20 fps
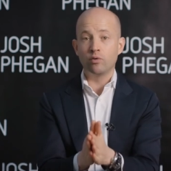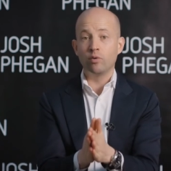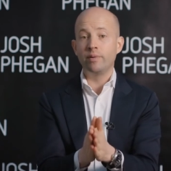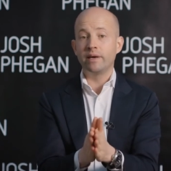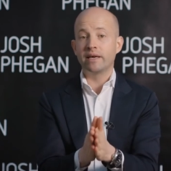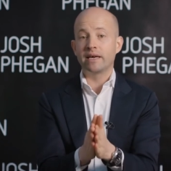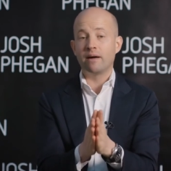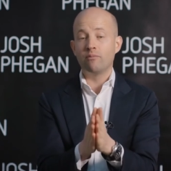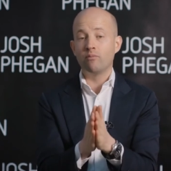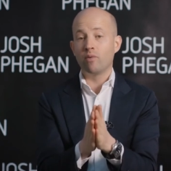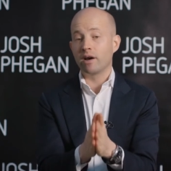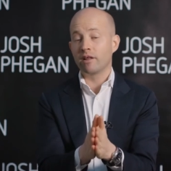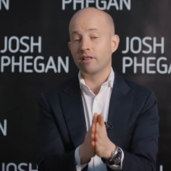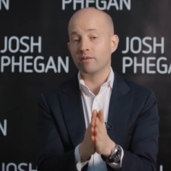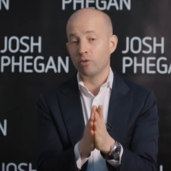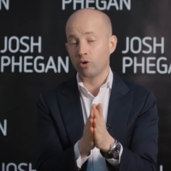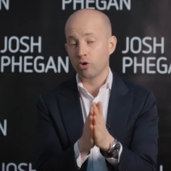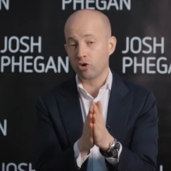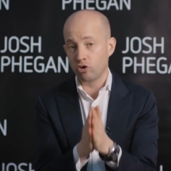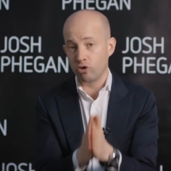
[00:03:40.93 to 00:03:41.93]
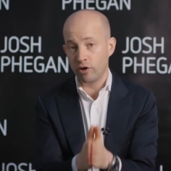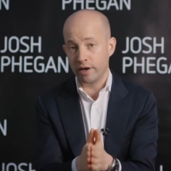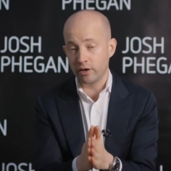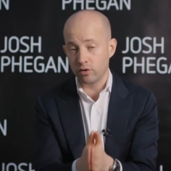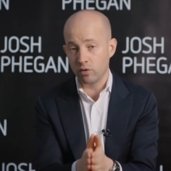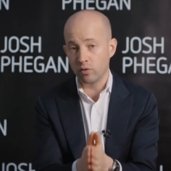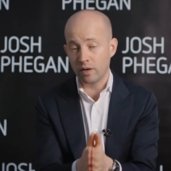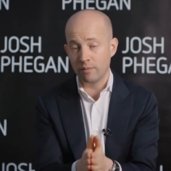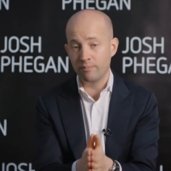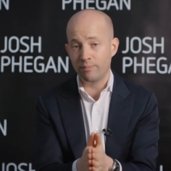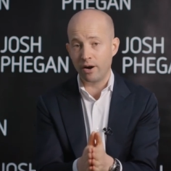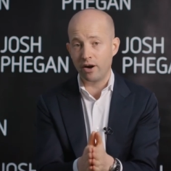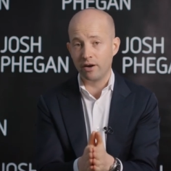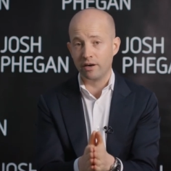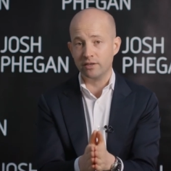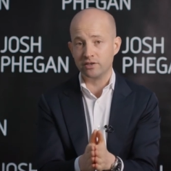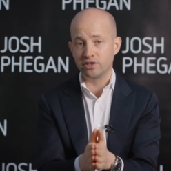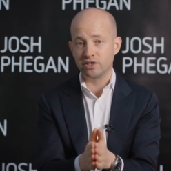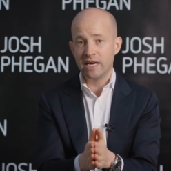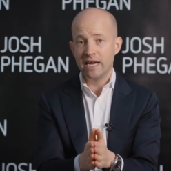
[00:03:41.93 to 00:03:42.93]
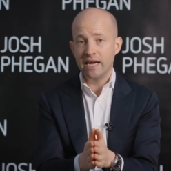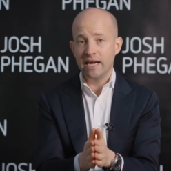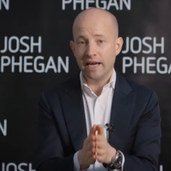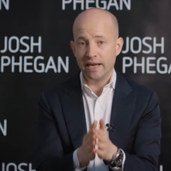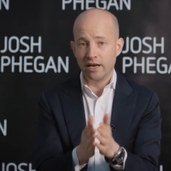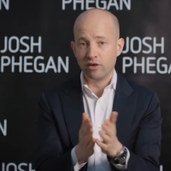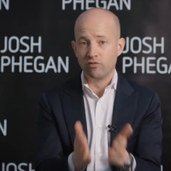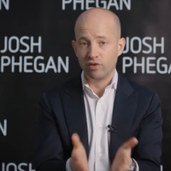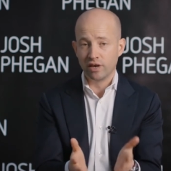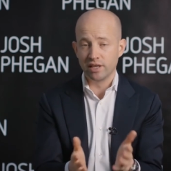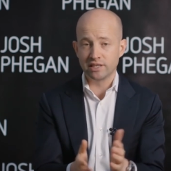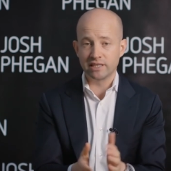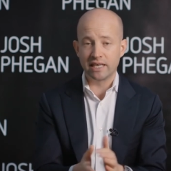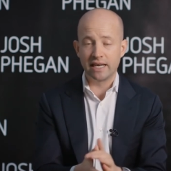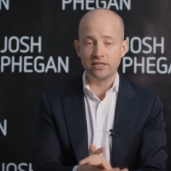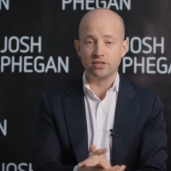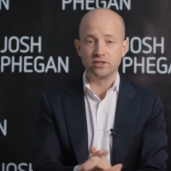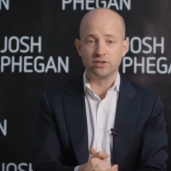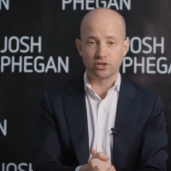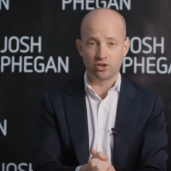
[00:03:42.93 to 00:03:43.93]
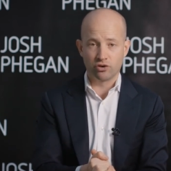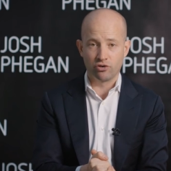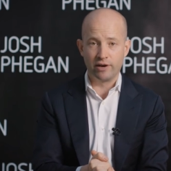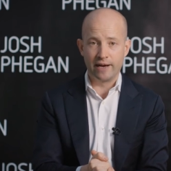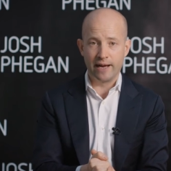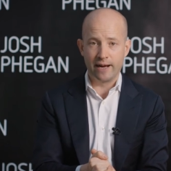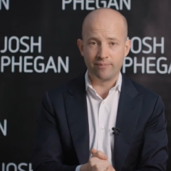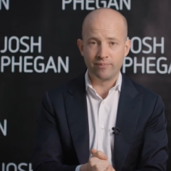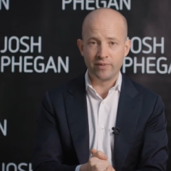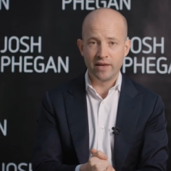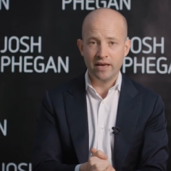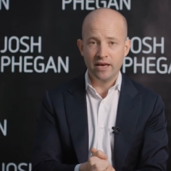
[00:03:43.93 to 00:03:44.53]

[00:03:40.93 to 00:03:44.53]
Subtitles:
will become one of the more critical components in a real estate agent's career.